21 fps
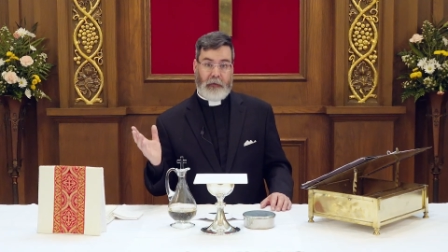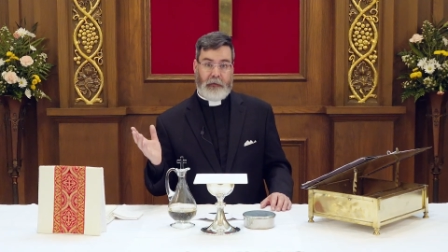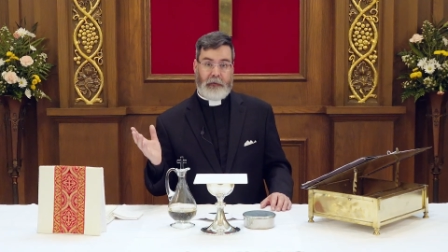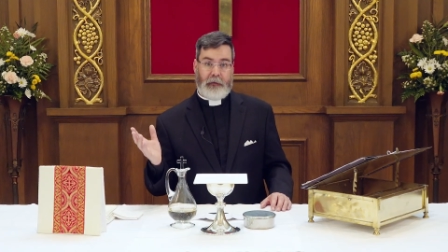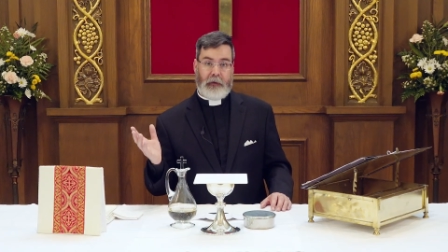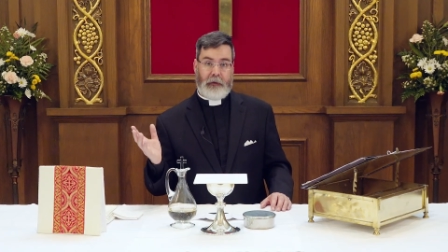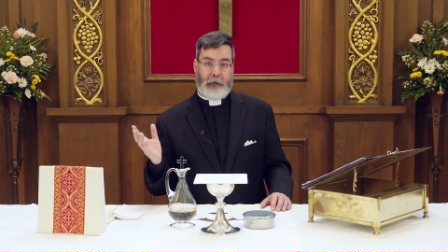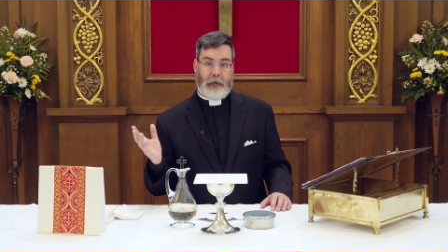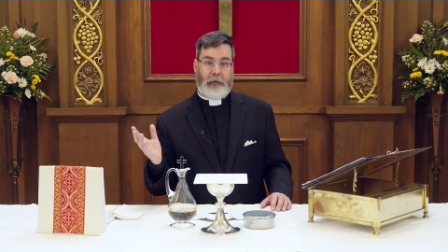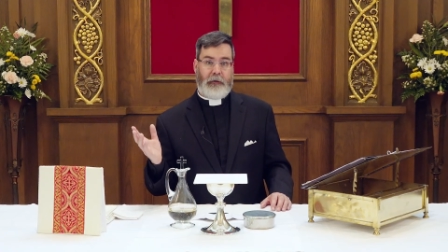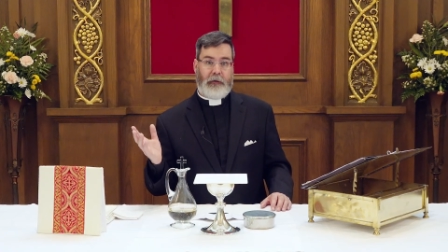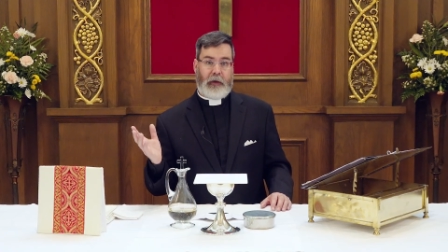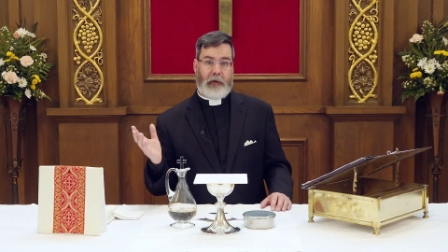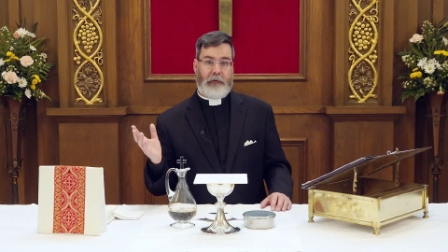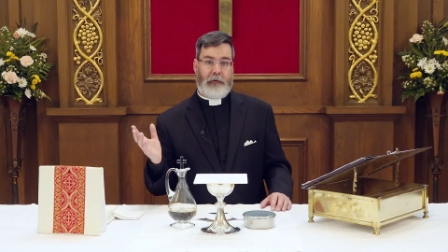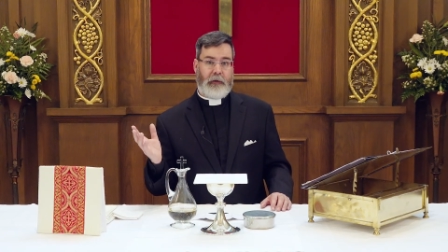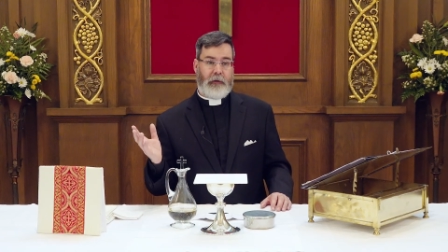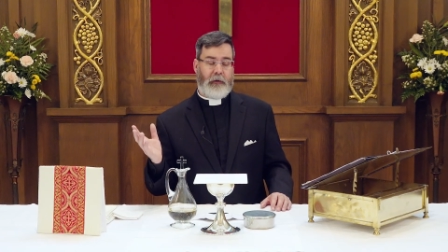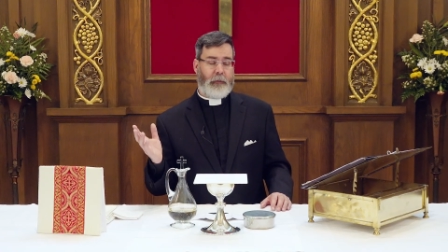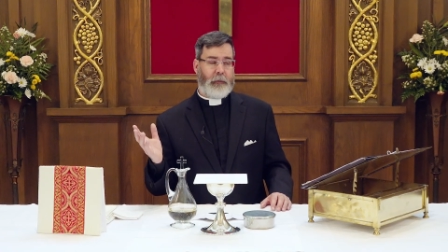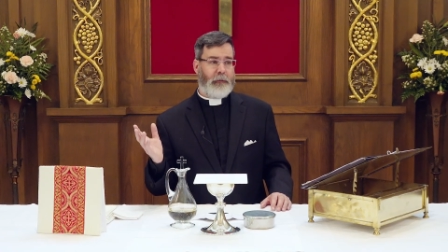these
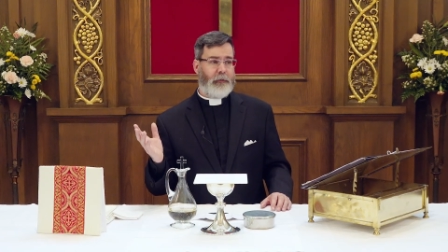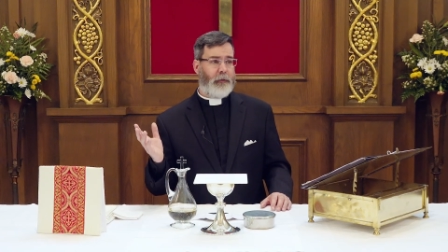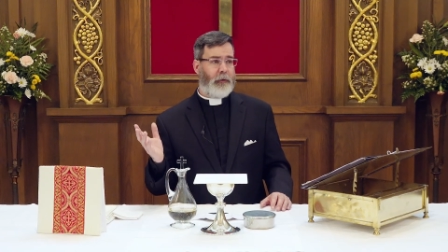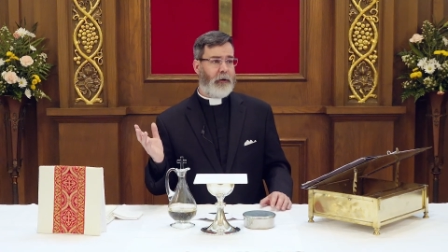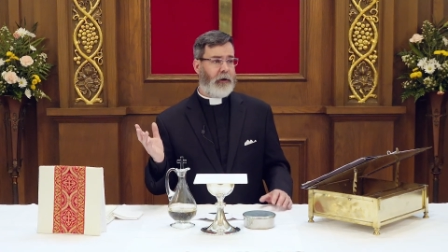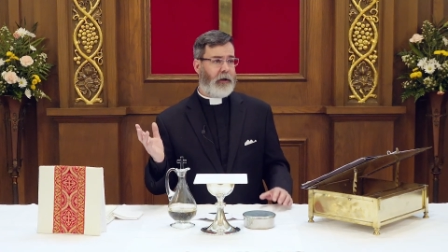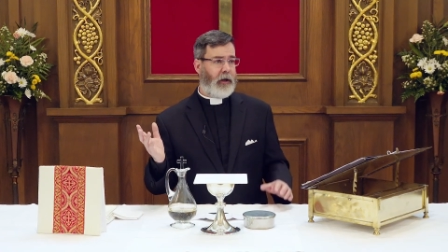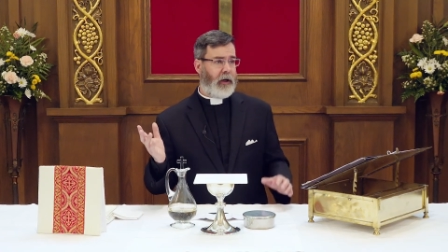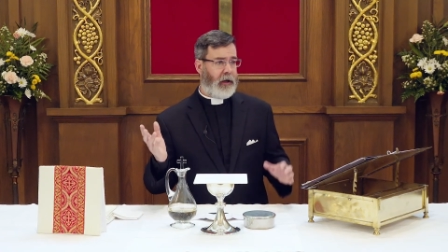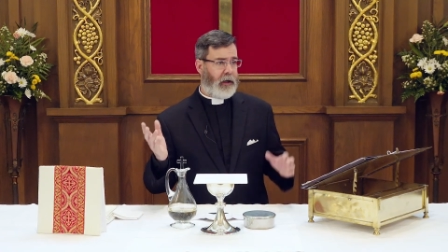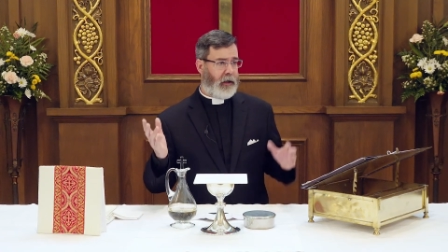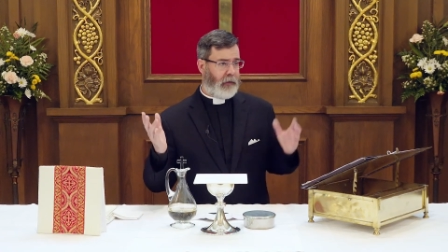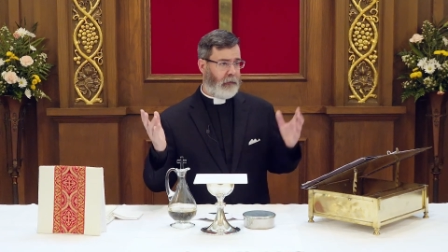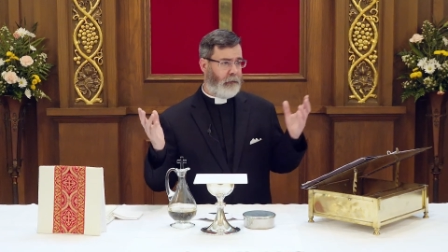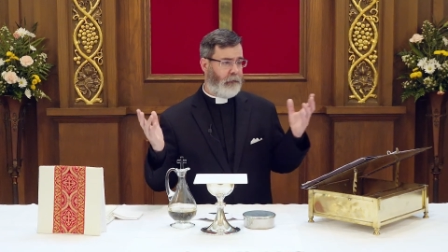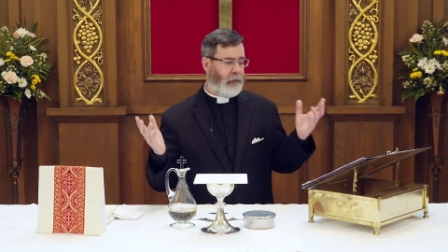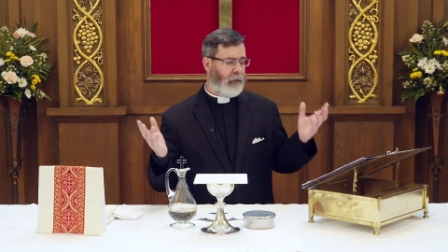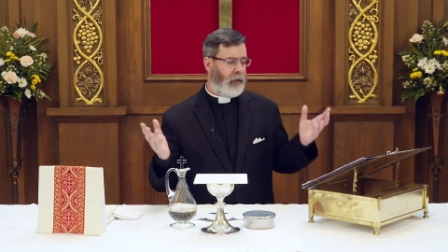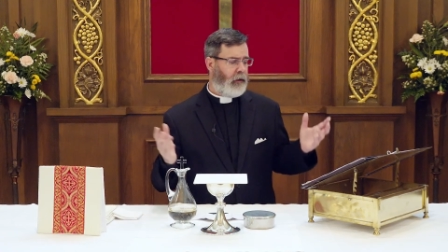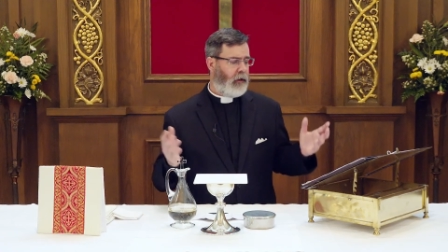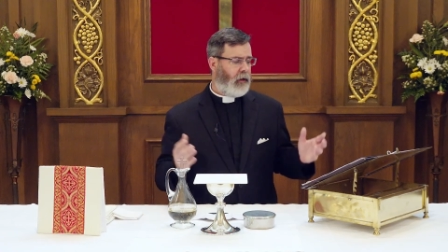intercessions before God
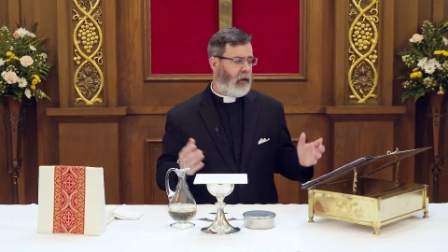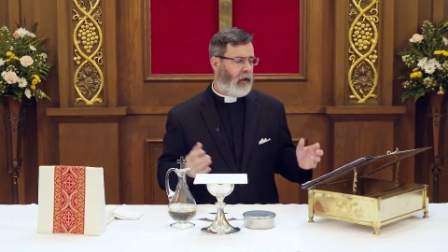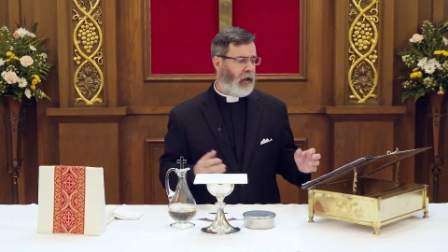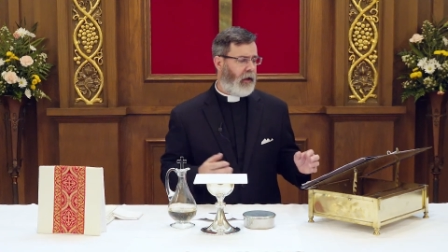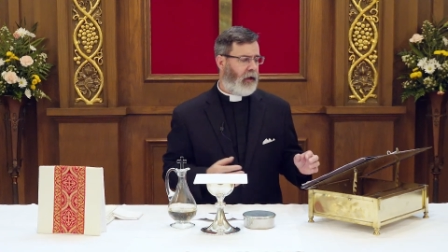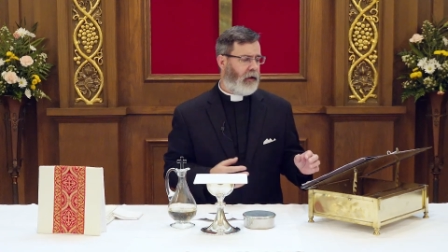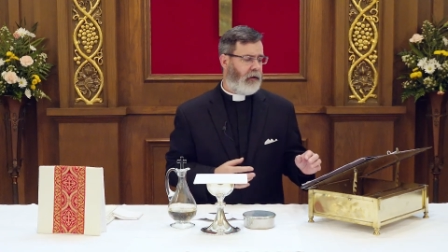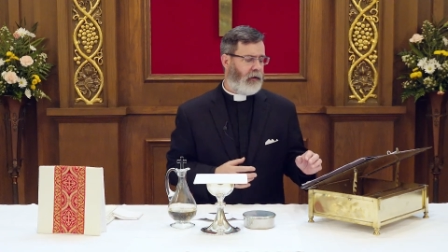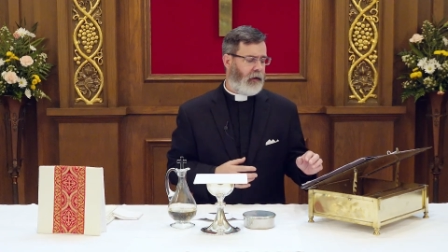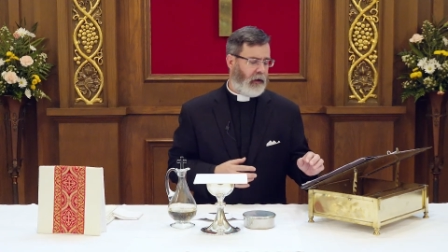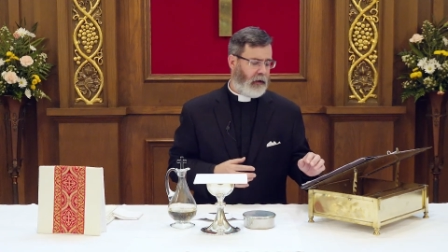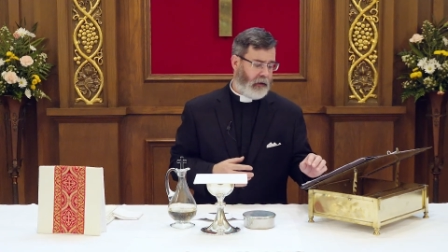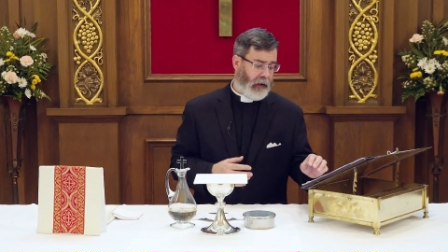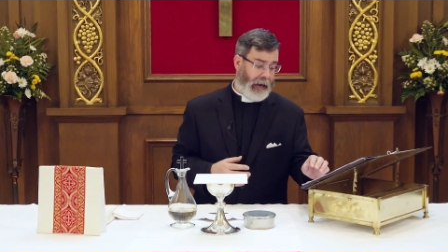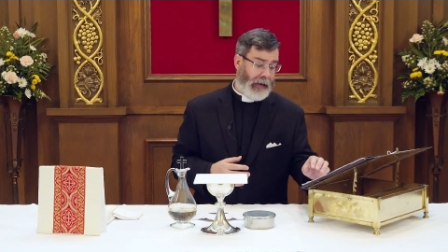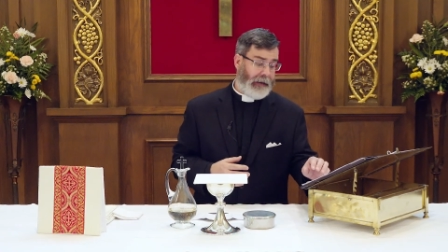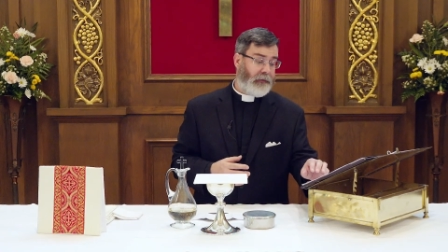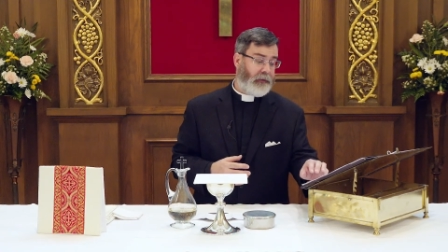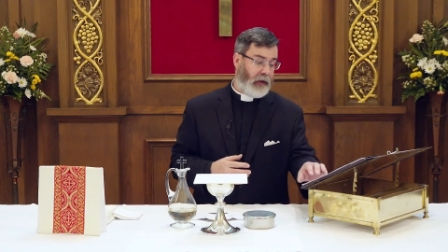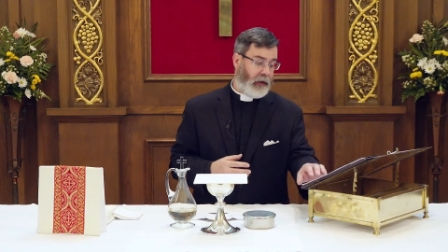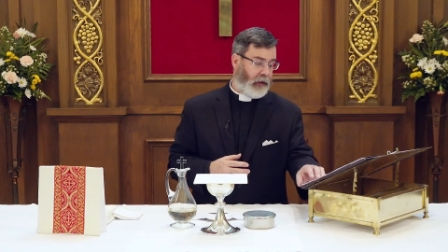and
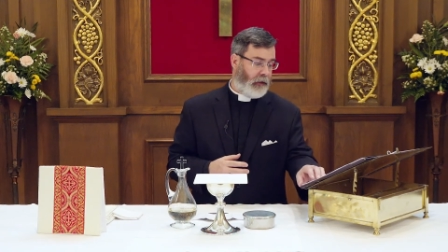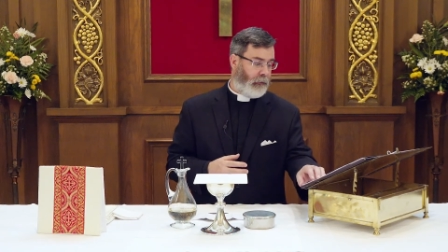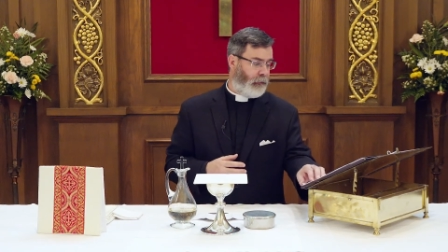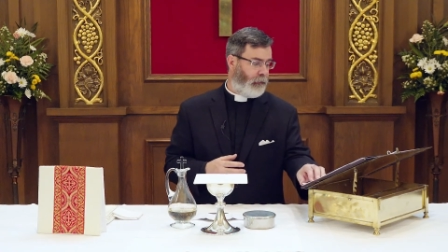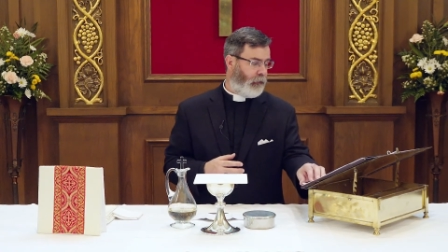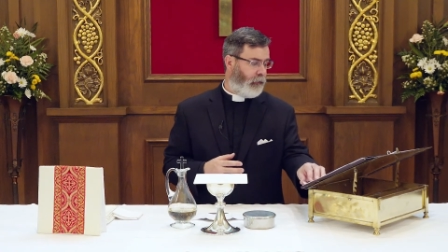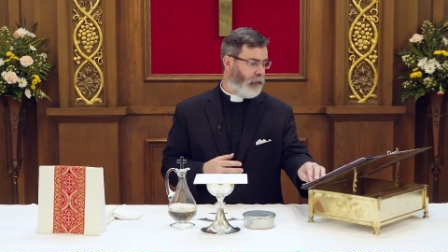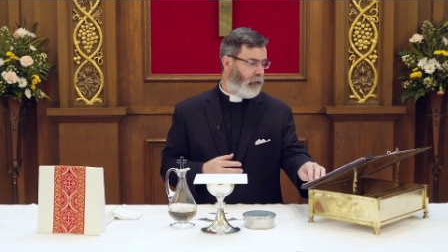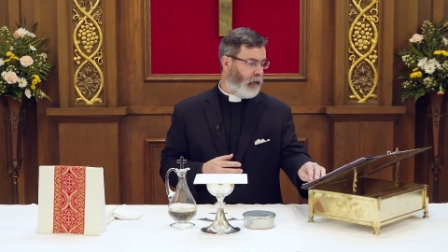asking him for